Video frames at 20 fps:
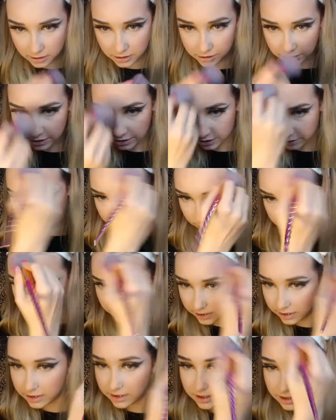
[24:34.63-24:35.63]
Just
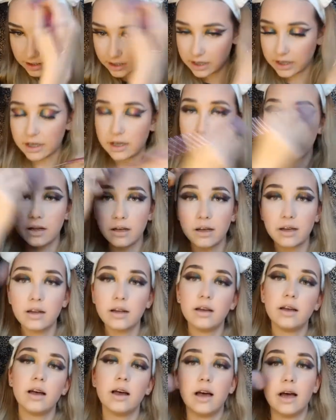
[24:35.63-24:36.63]
wanted to see
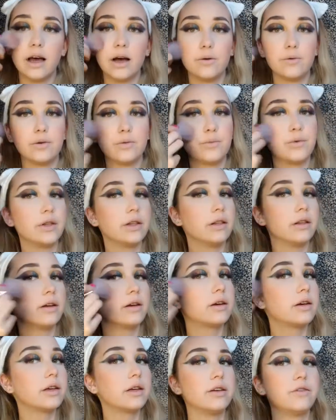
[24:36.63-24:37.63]
how it would look